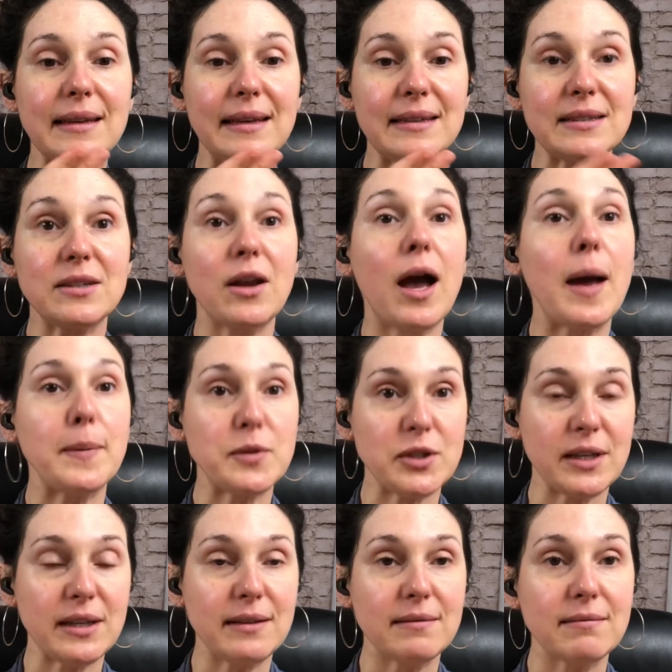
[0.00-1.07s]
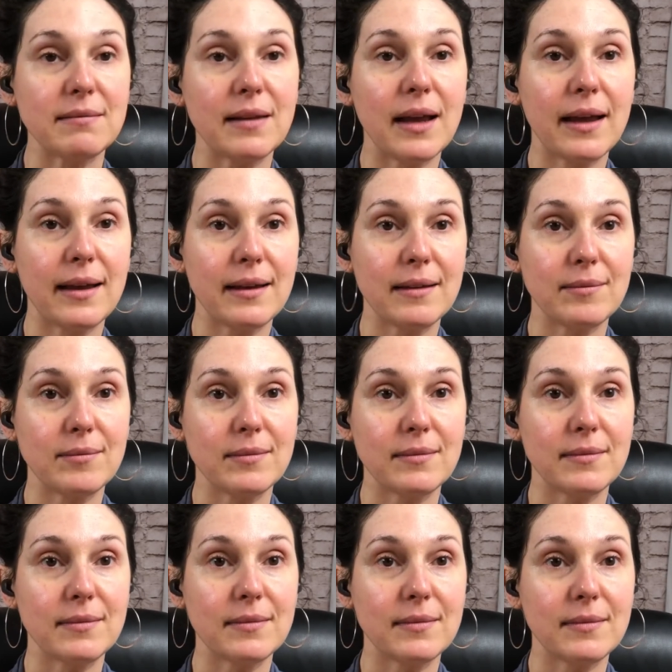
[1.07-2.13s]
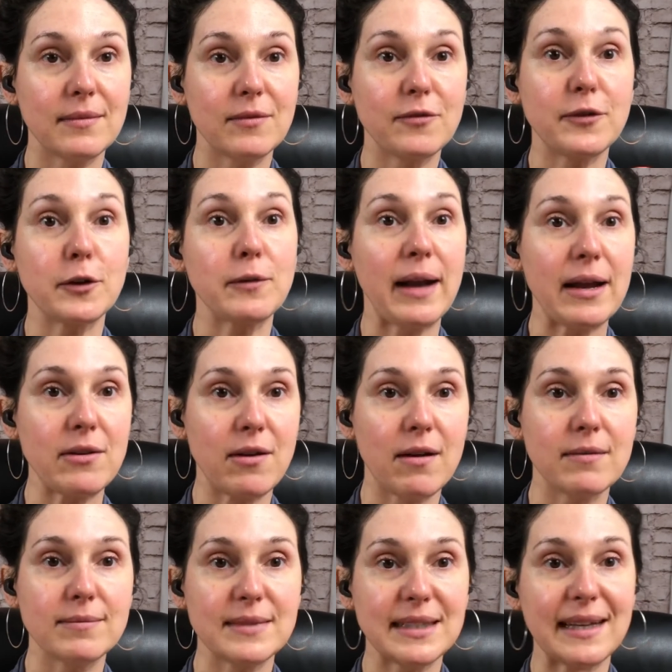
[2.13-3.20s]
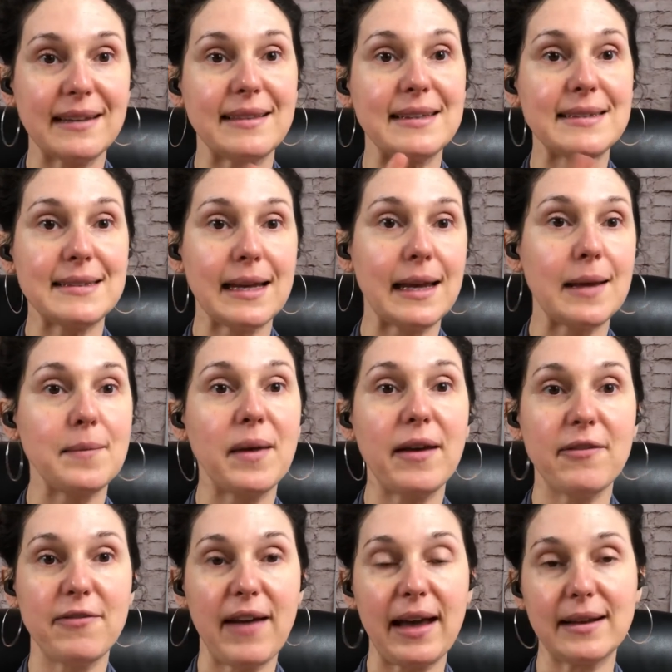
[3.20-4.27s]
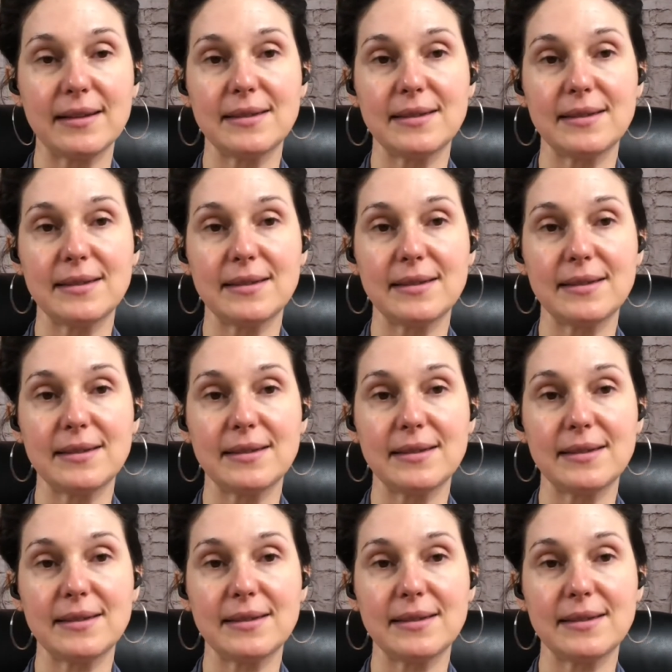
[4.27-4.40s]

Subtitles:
an option for retinol to get the same effects,